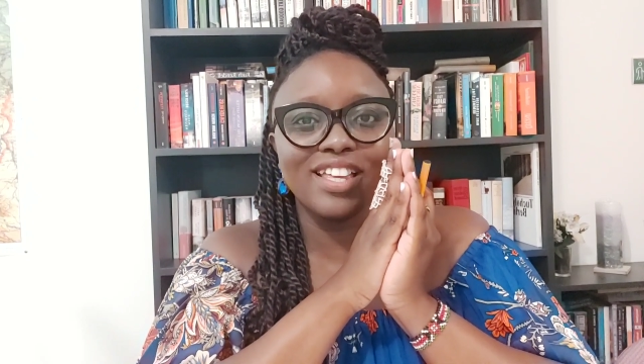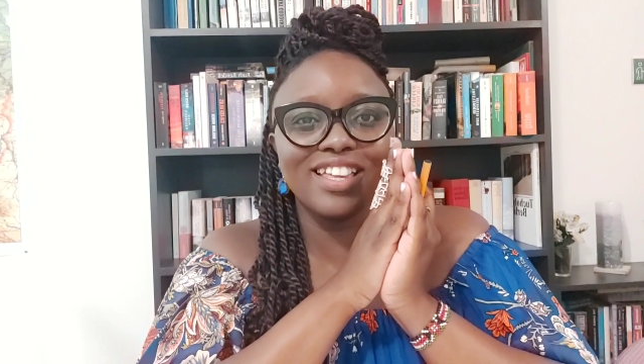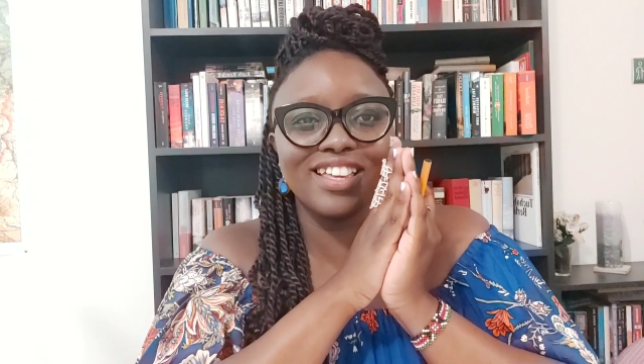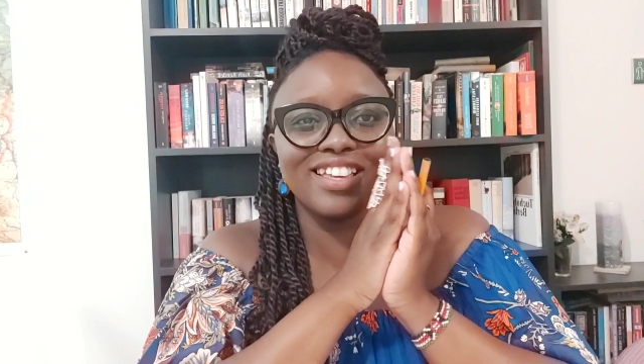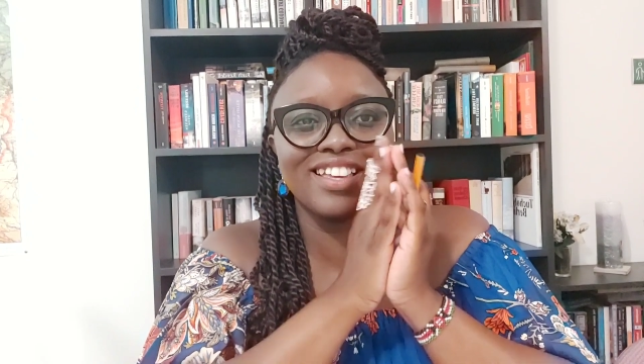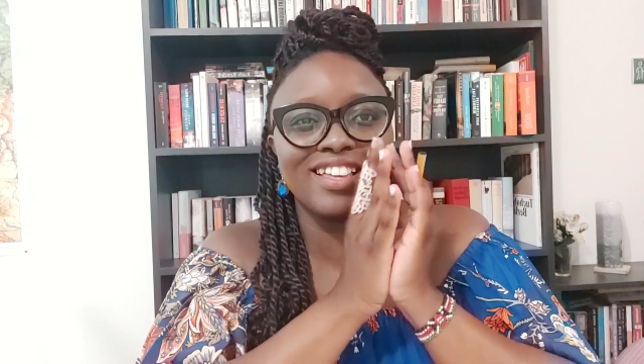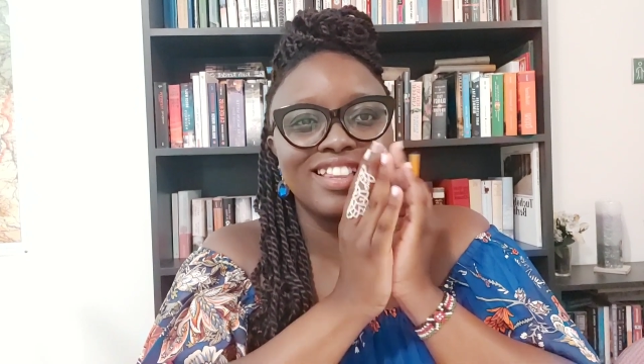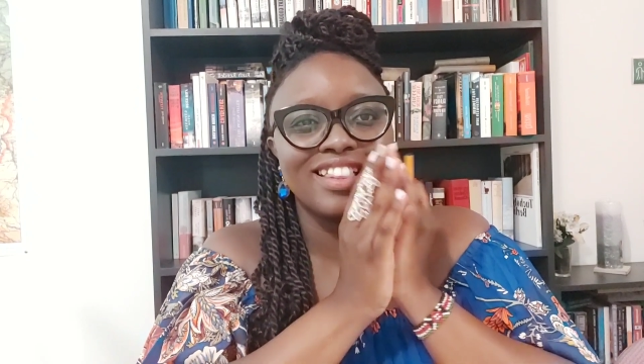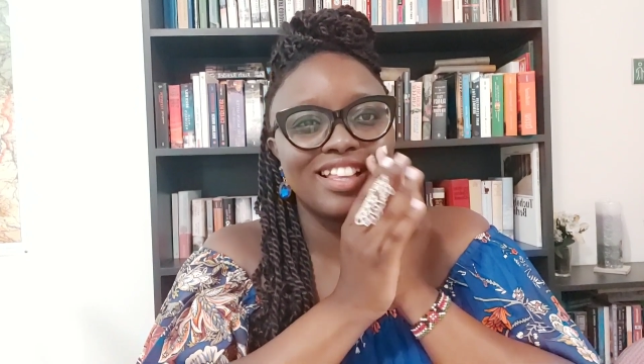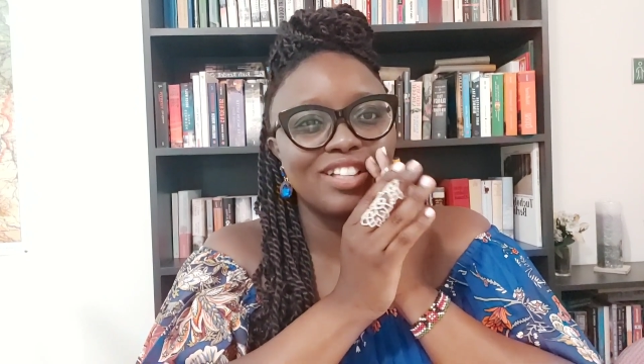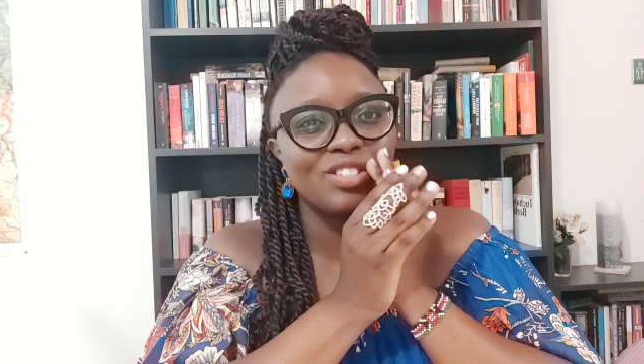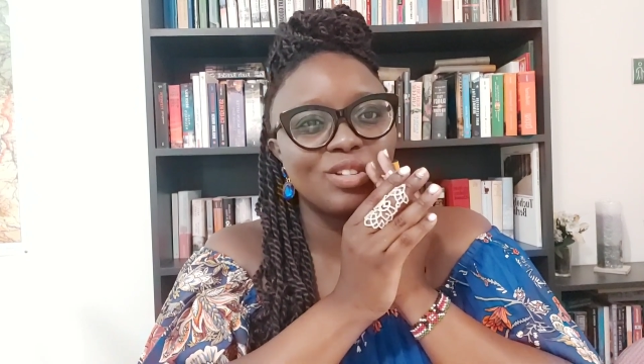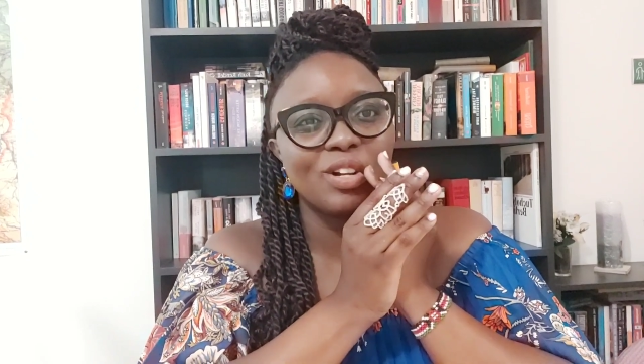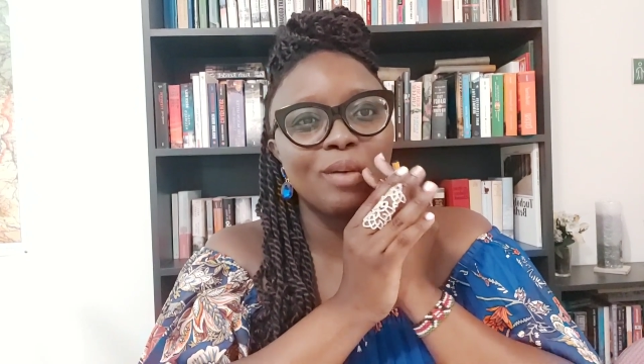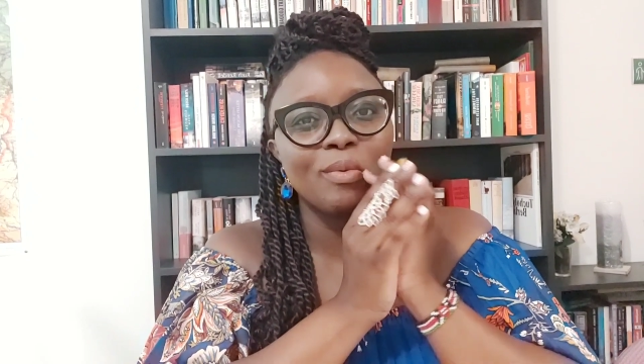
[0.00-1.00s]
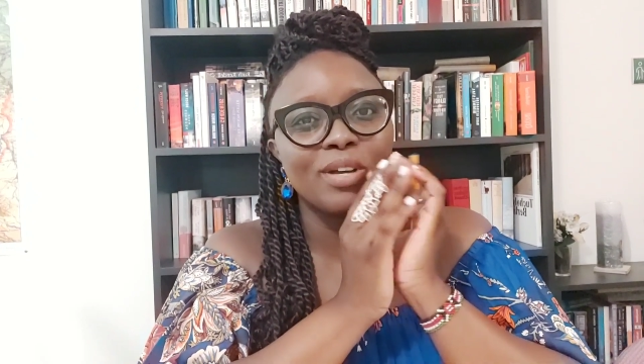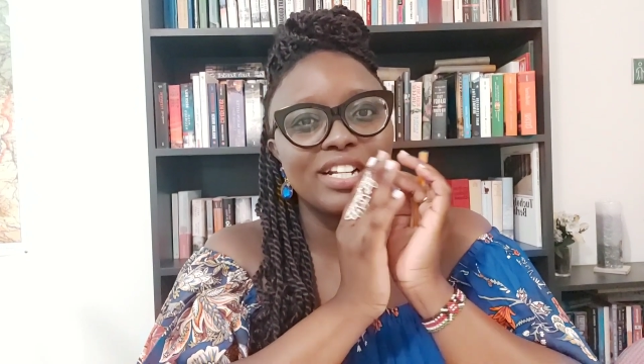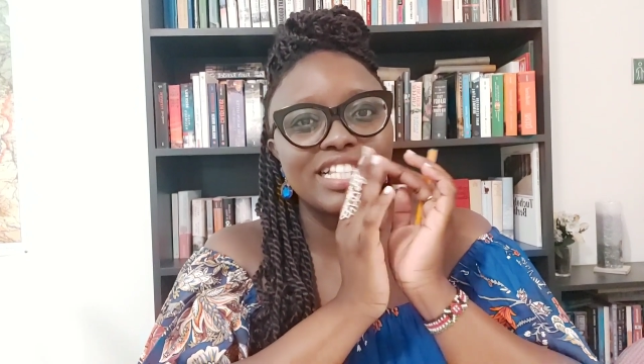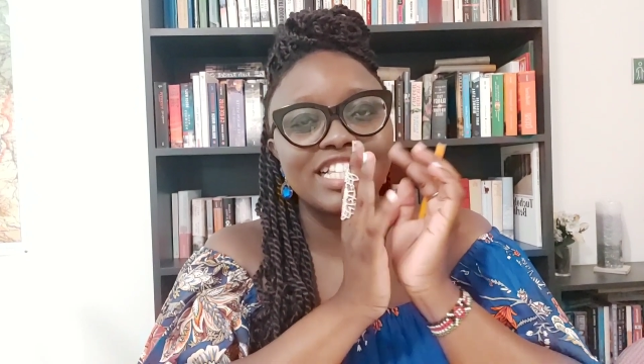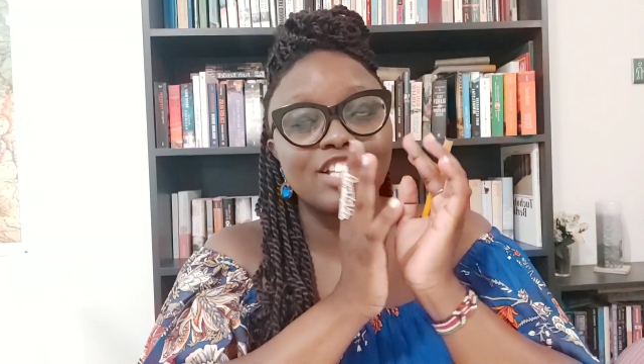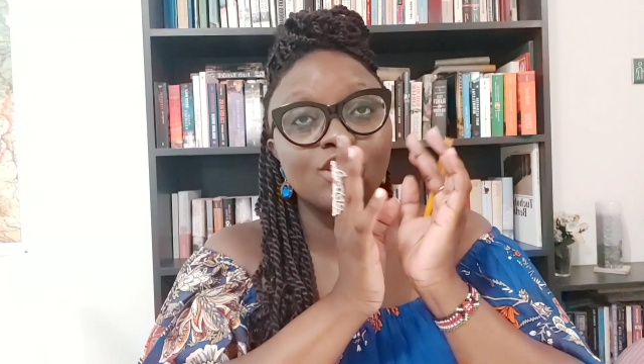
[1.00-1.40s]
That's what I'm gonna say.